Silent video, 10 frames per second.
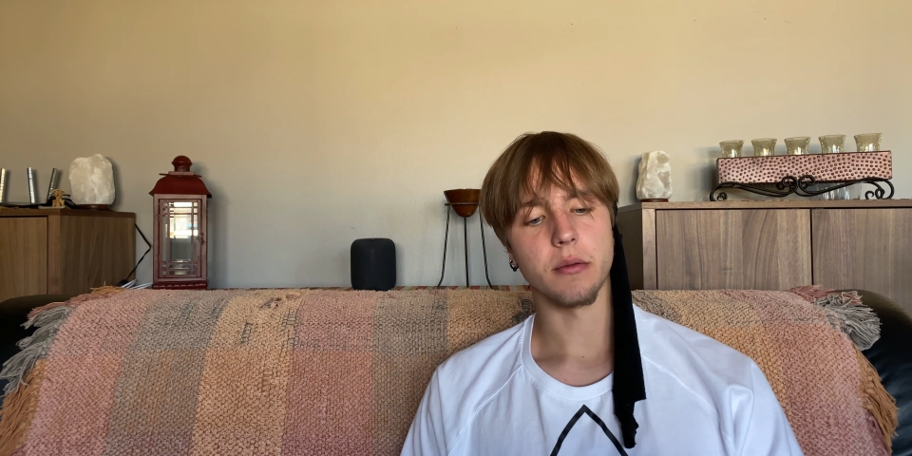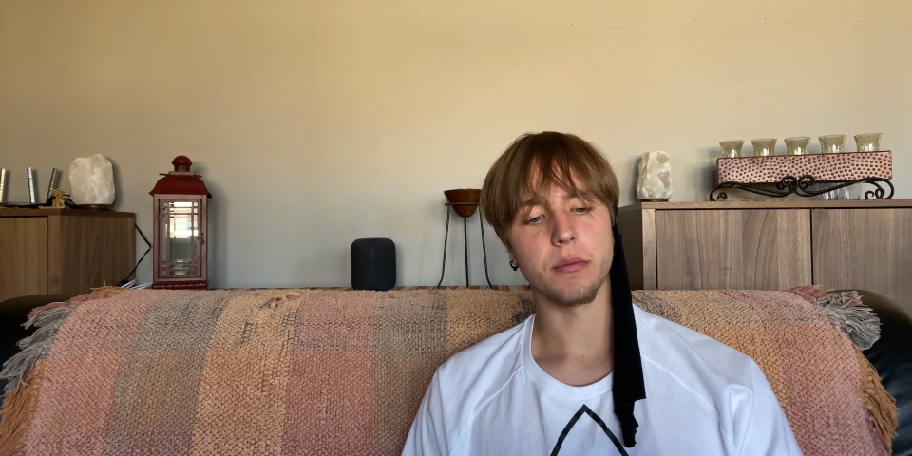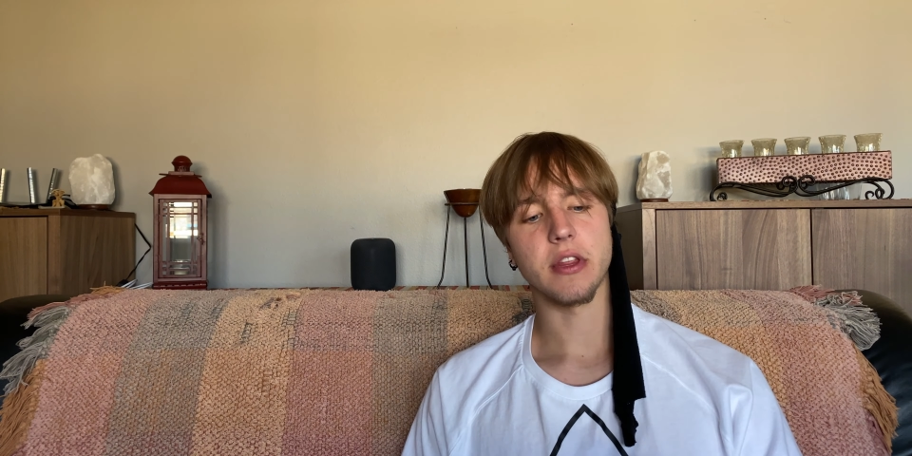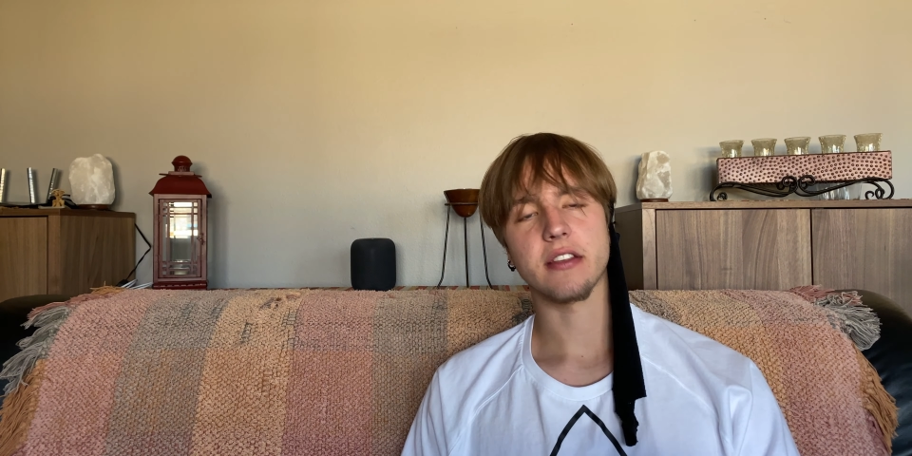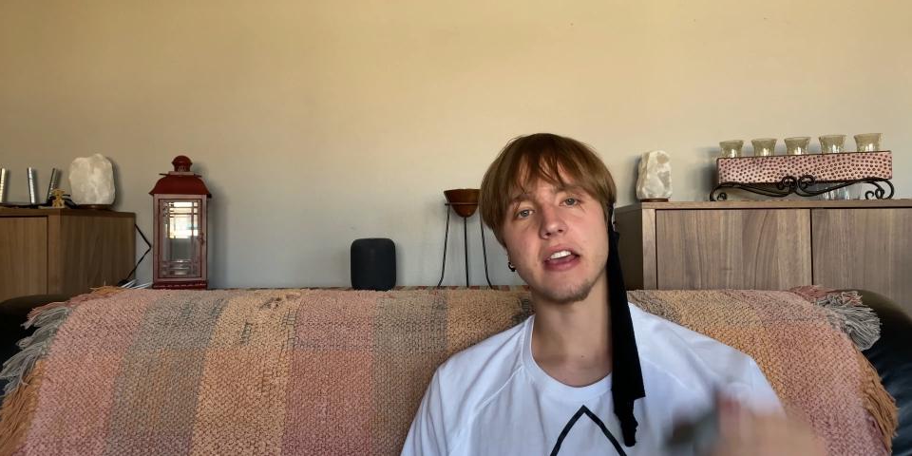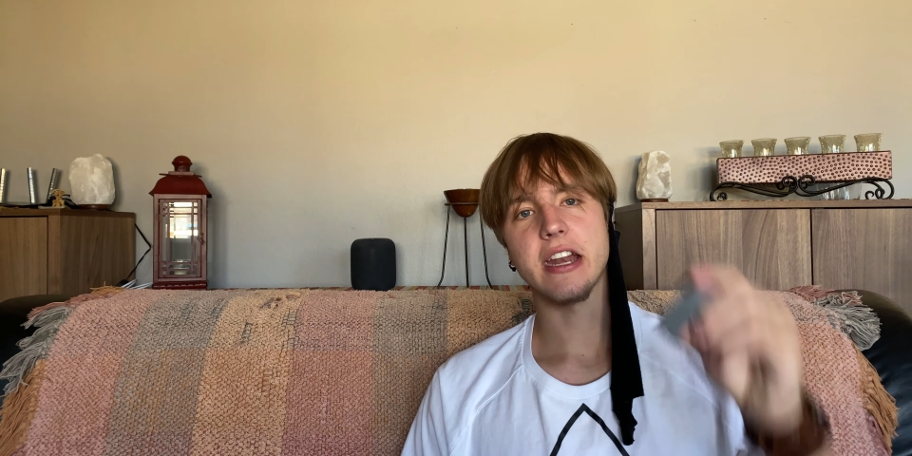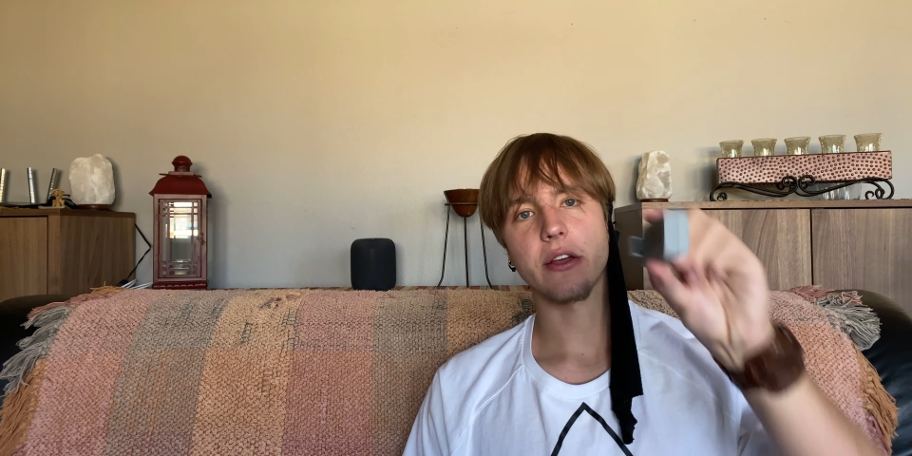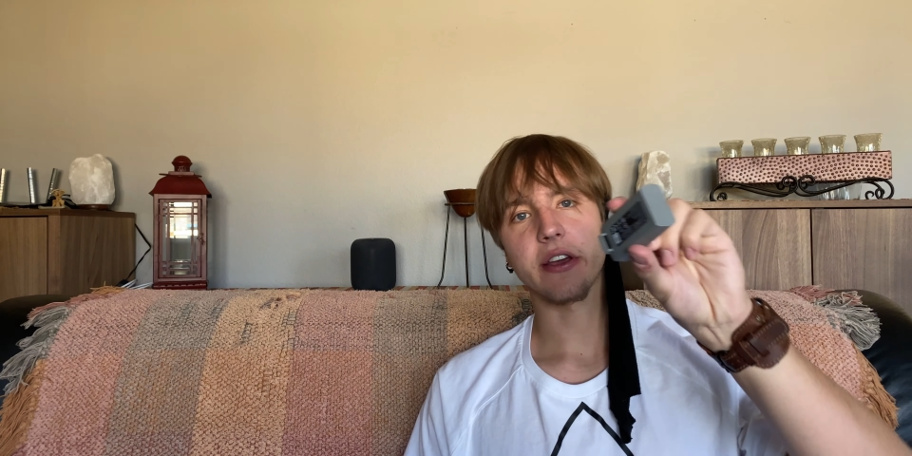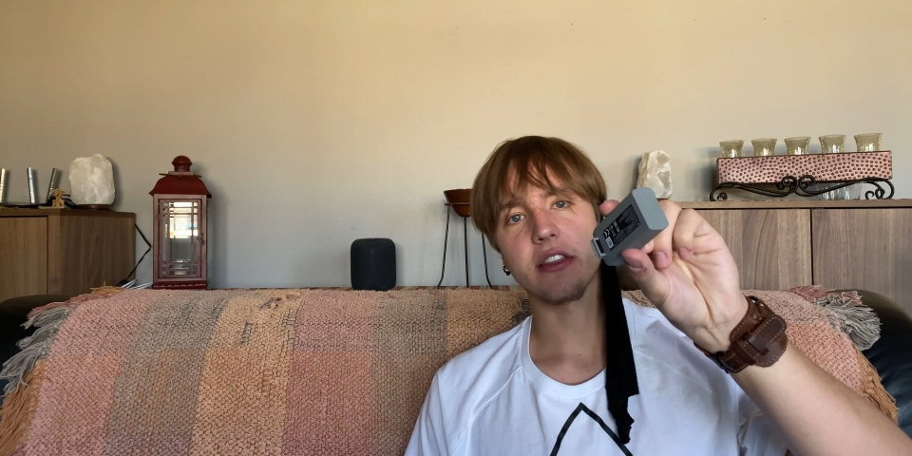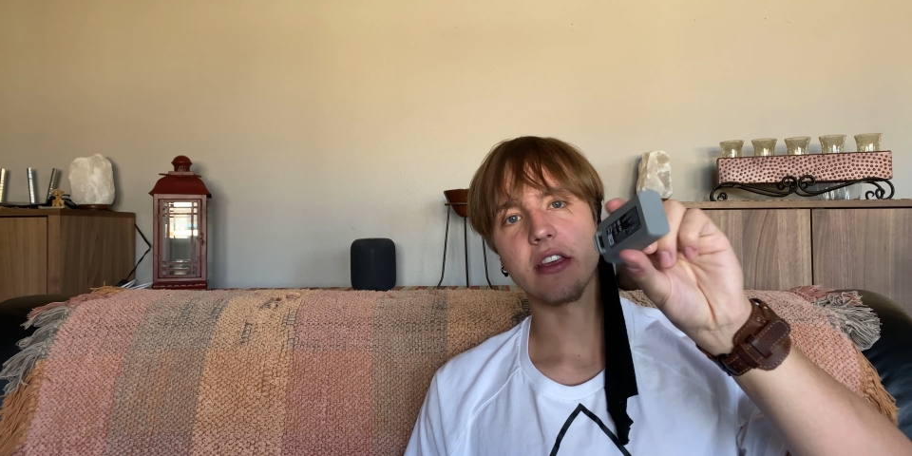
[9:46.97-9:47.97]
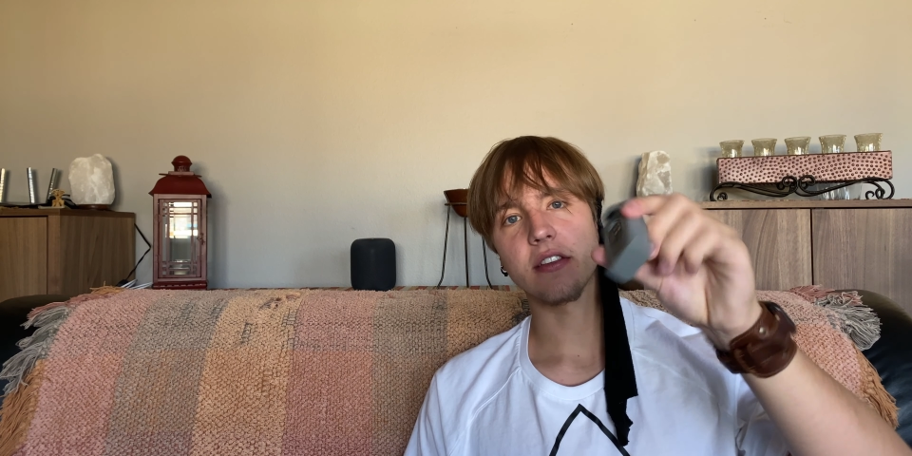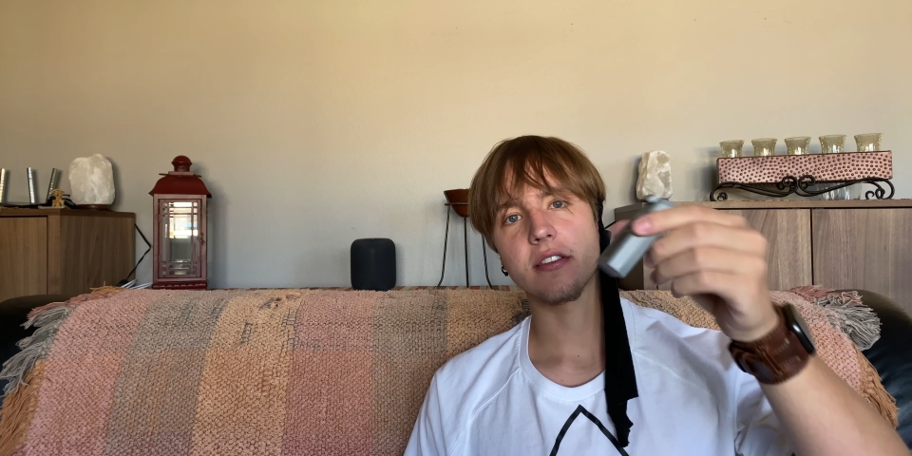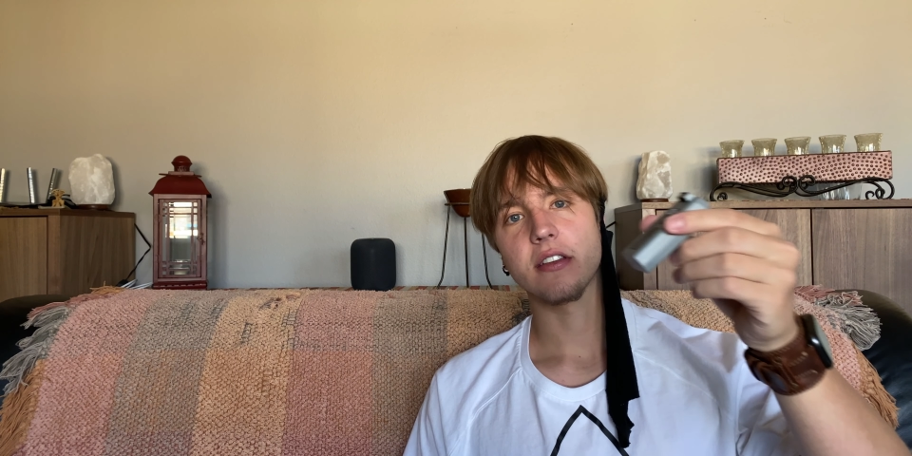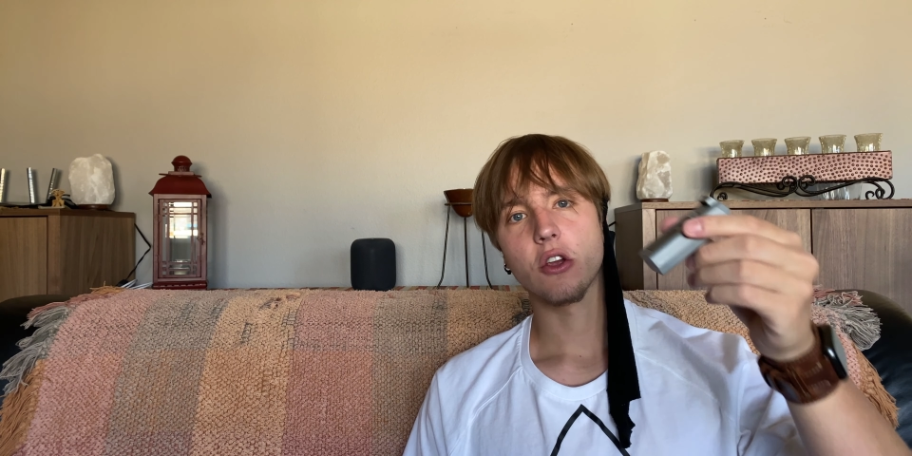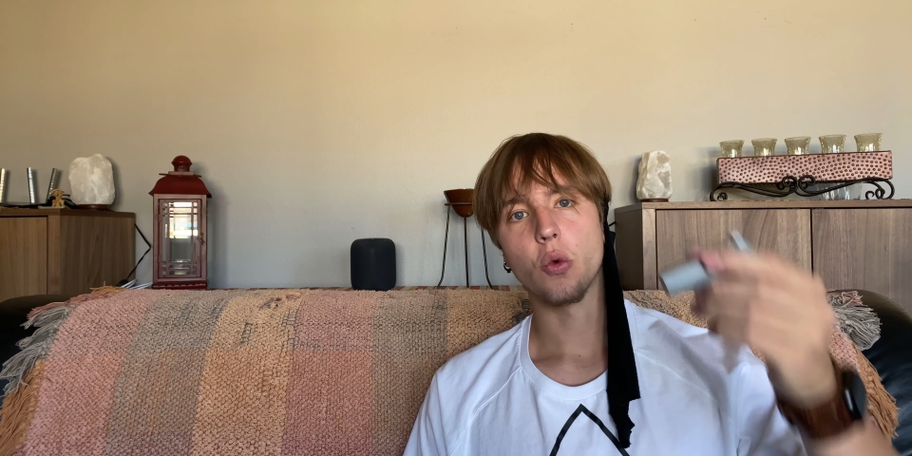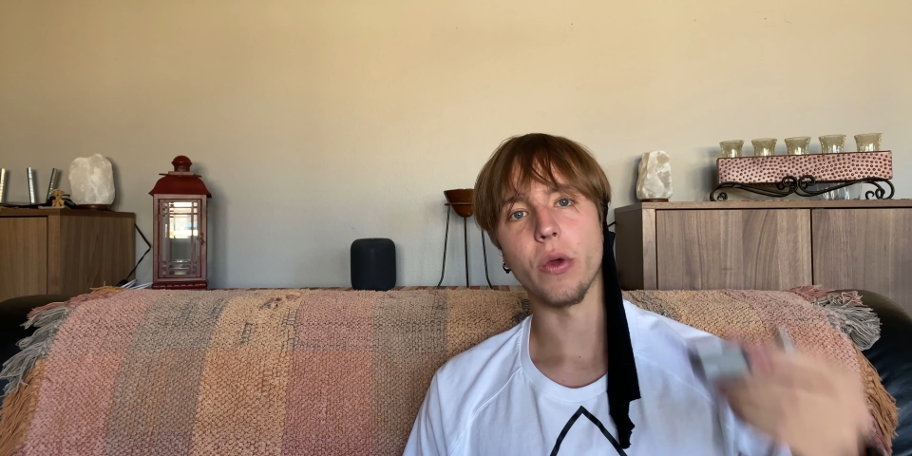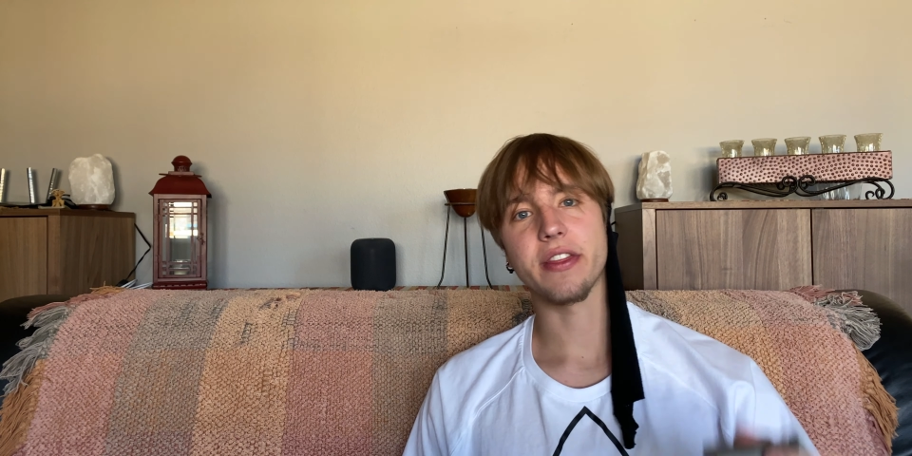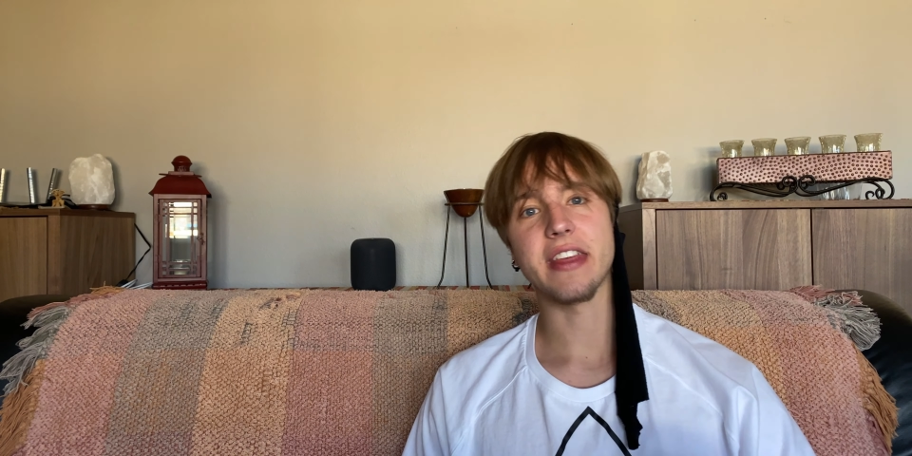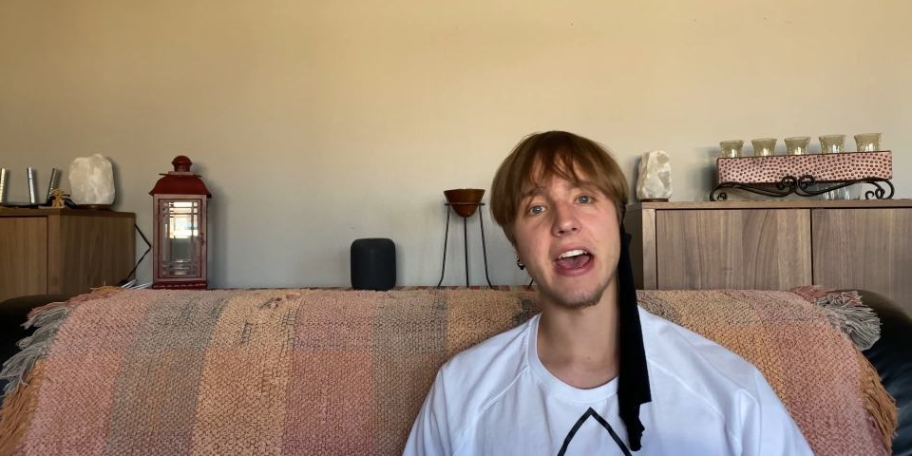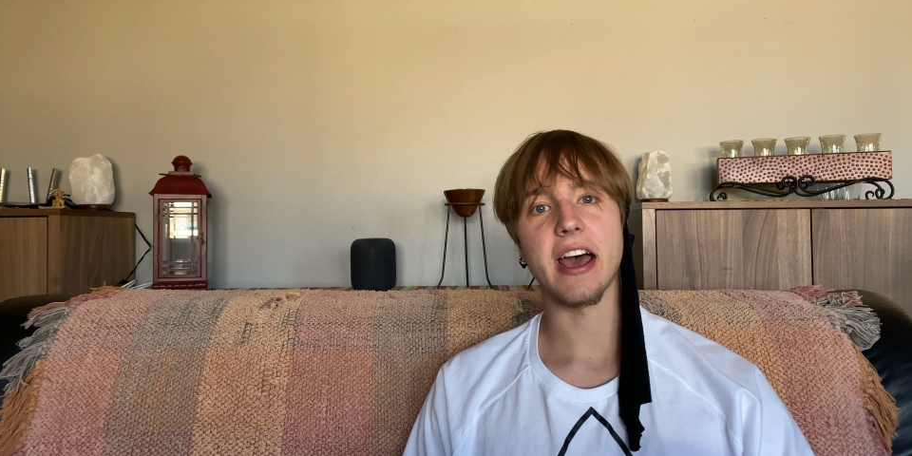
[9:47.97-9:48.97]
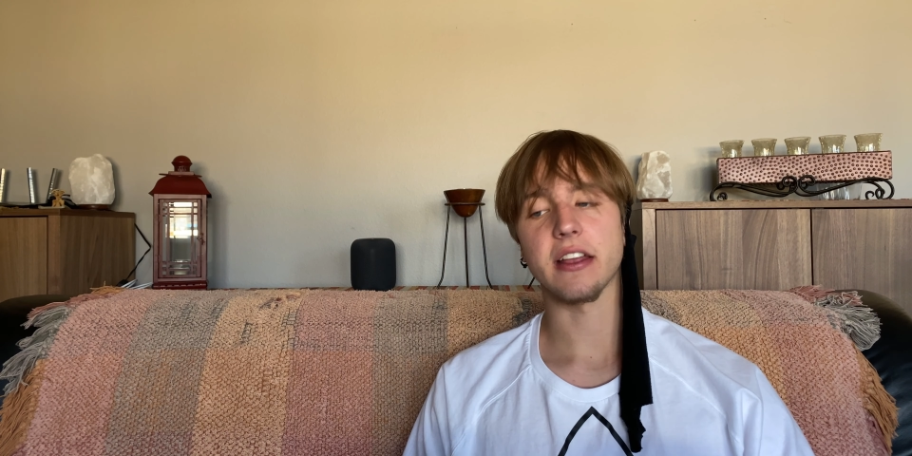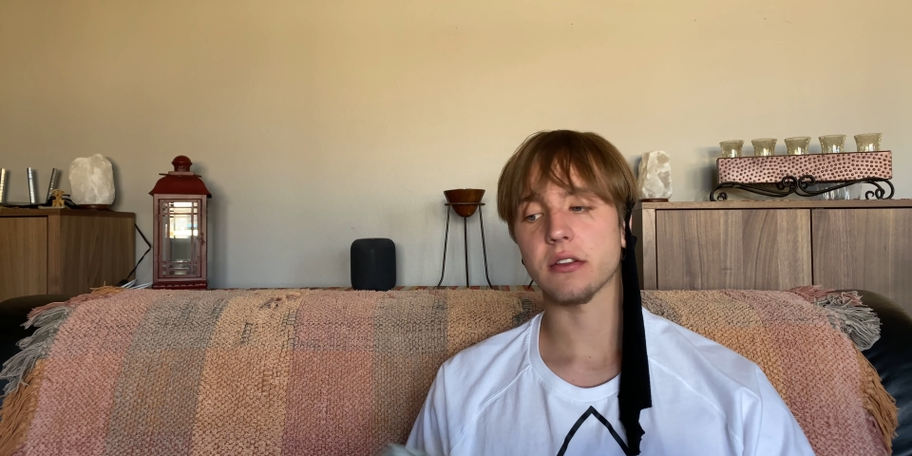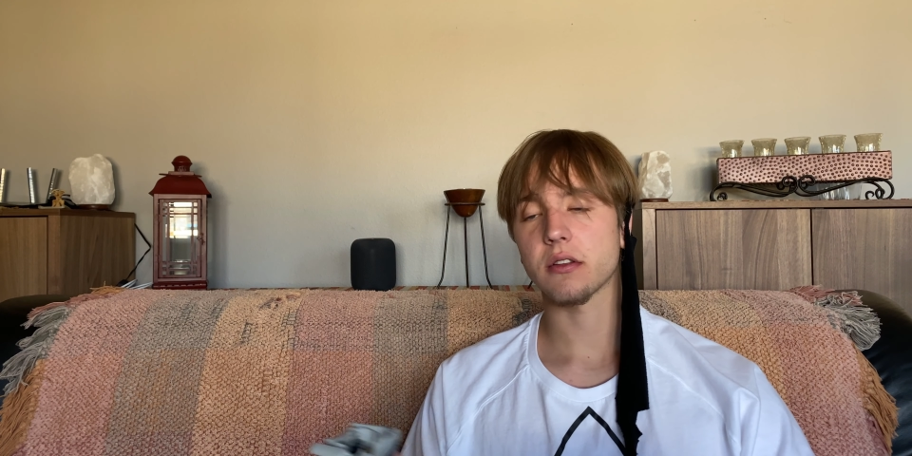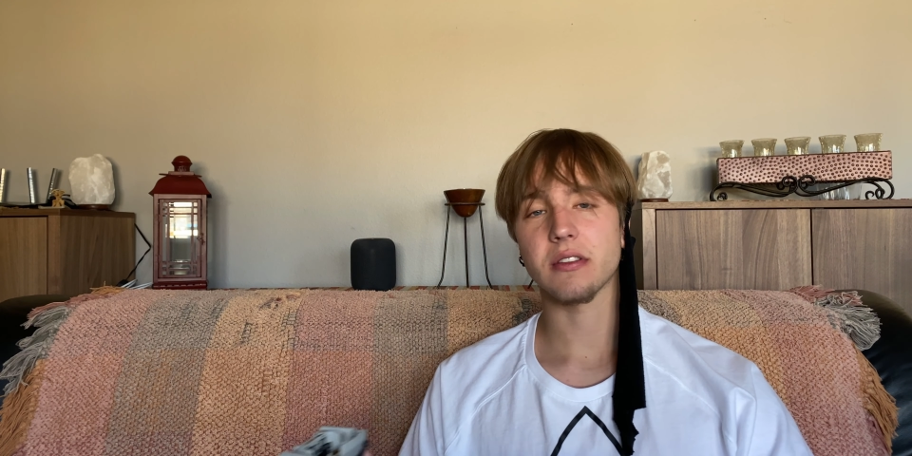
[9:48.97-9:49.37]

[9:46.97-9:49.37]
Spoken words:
They slide out like this with that